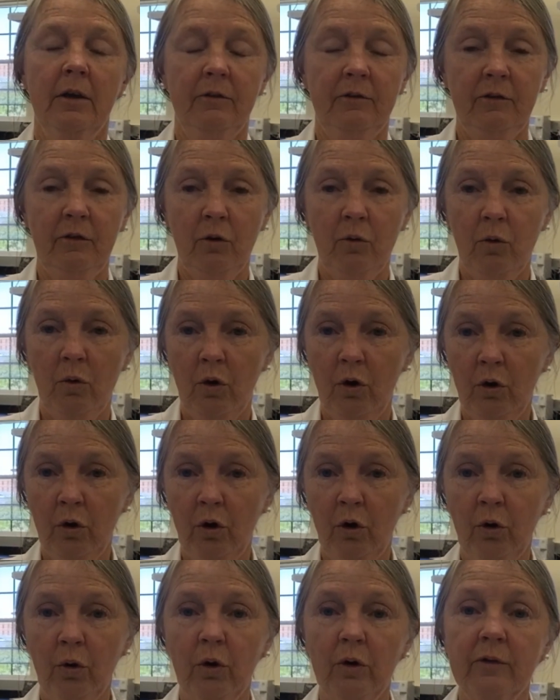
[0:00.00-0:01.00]
So
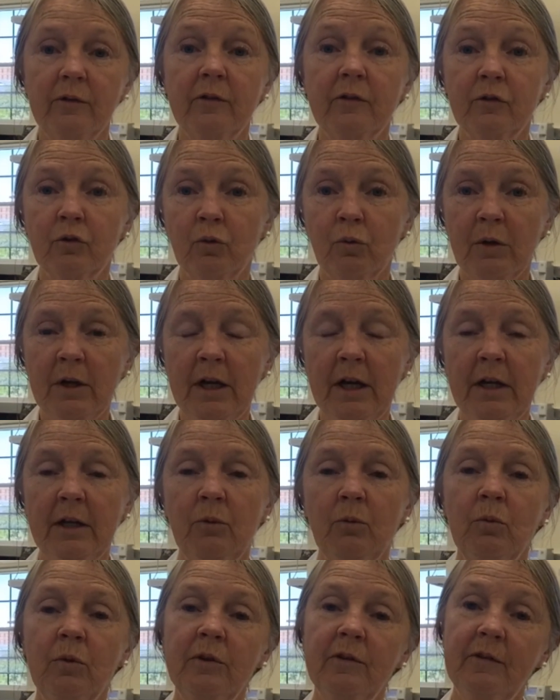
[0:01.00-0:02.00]
her screen
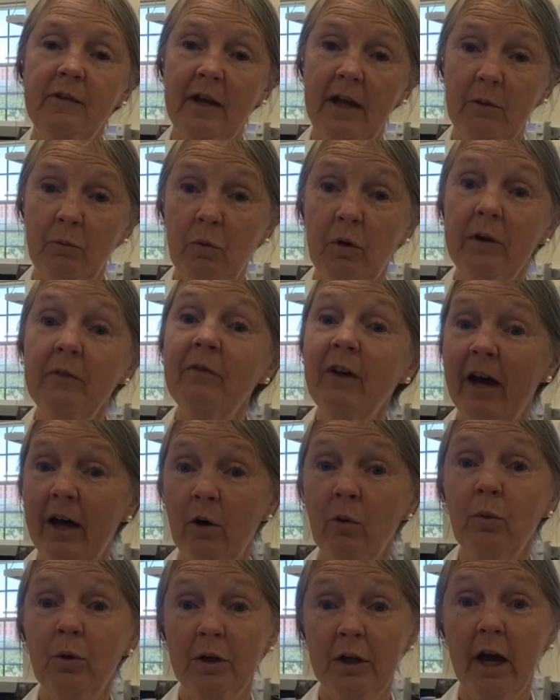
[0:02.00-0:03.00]
would say 1
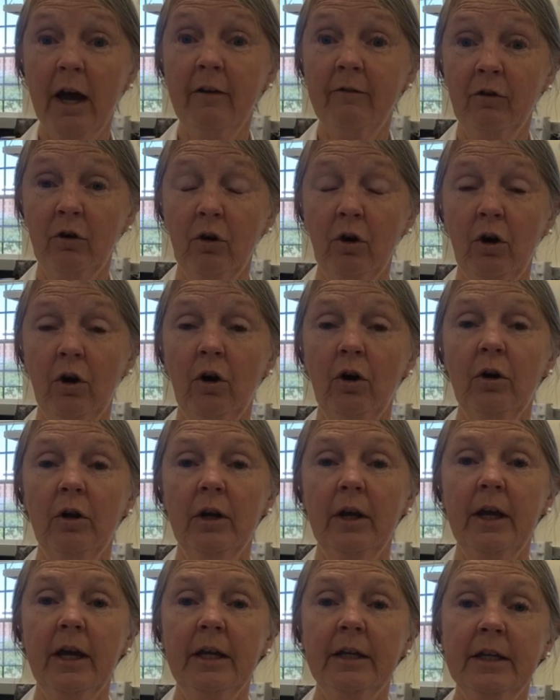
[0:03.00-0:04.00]
vial would cover her
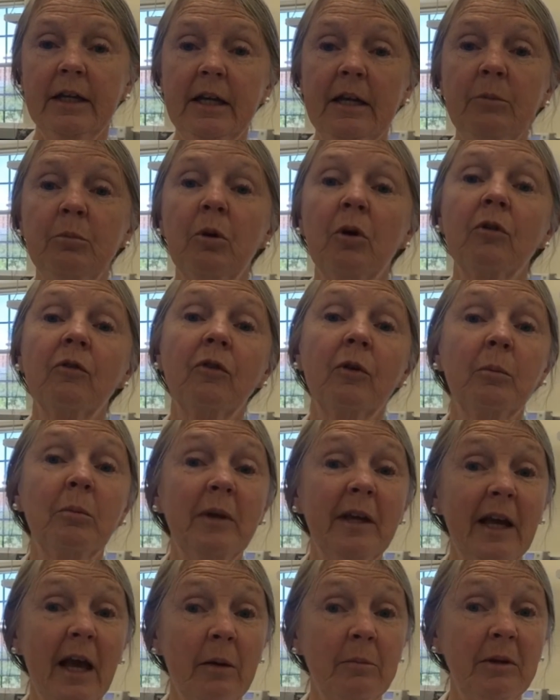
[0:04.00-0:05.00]
and keep her from
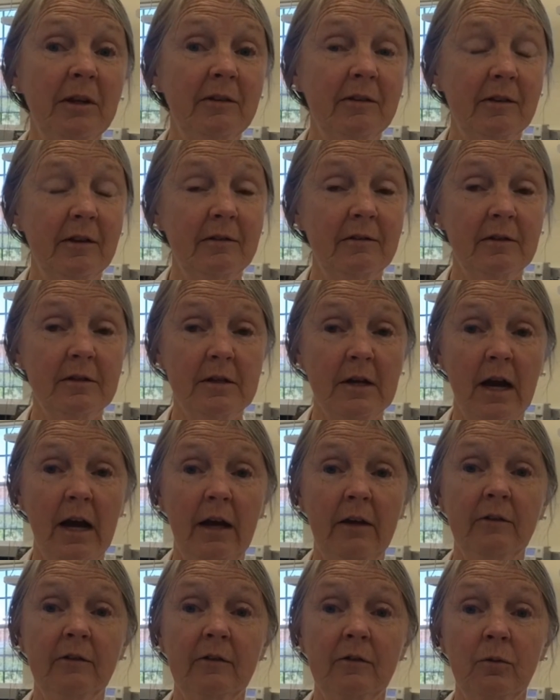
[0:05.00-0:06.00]
becoming
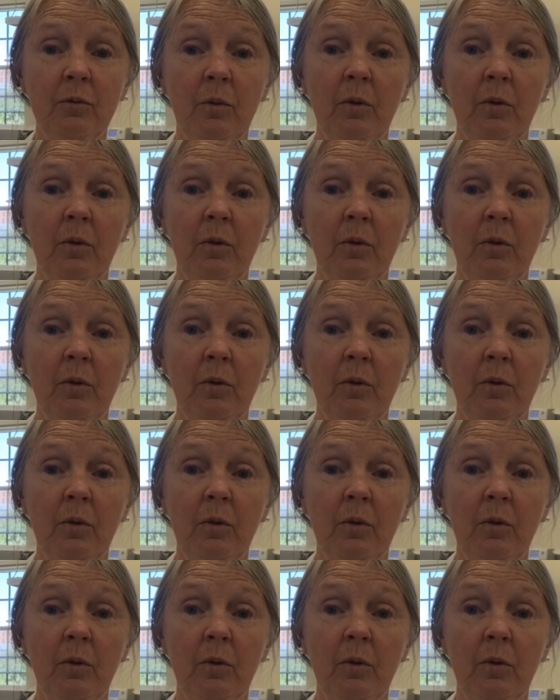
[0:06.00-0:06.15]
sensitized.